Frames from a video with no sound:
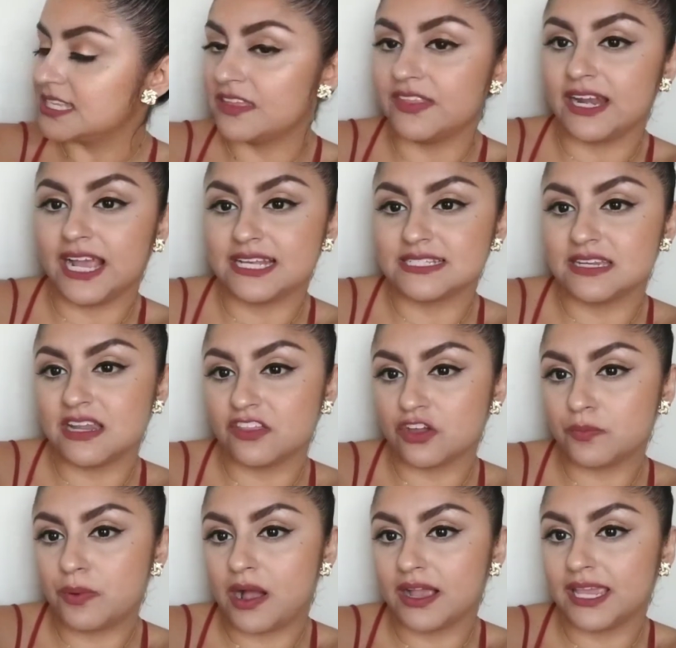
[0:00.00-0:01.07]
and then it has another
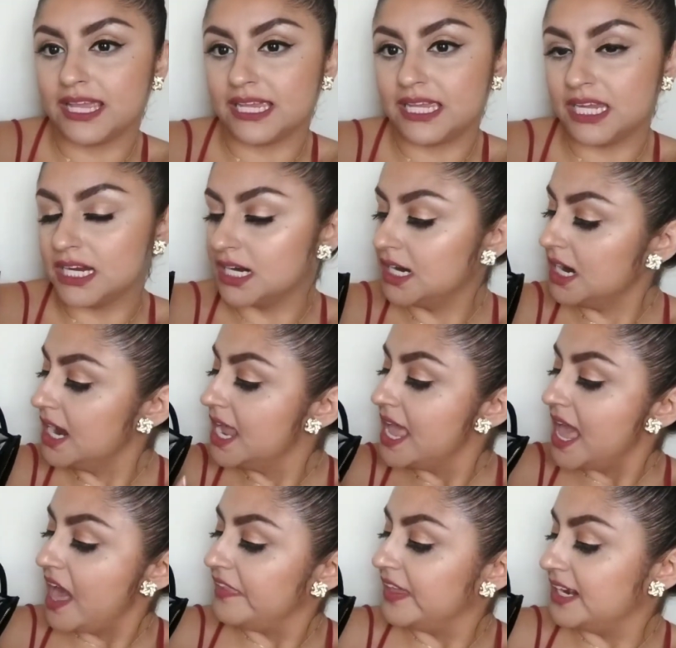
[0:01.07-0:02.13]
pocket here,
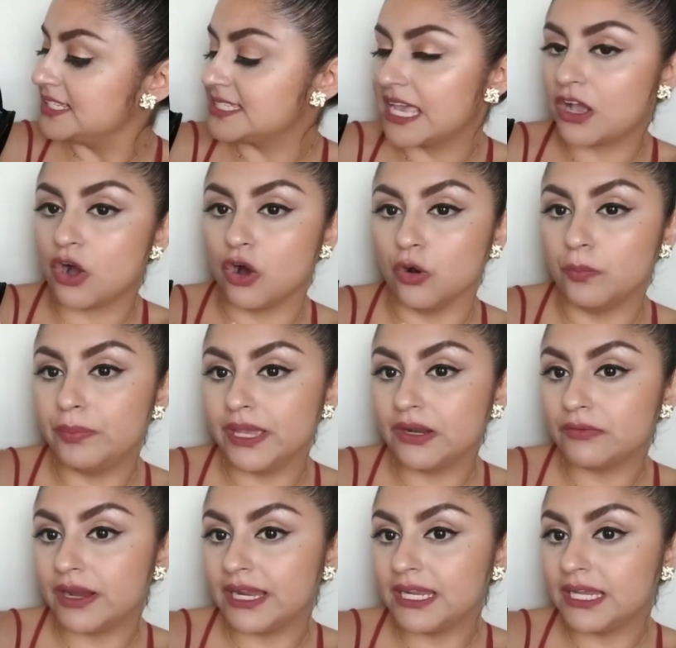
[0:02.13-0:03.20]
and then it's like open
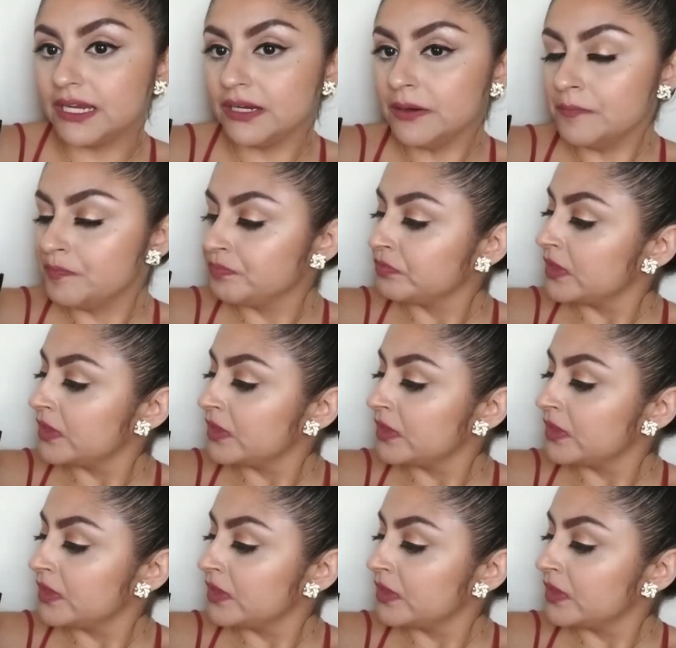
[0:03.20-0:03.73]
right here.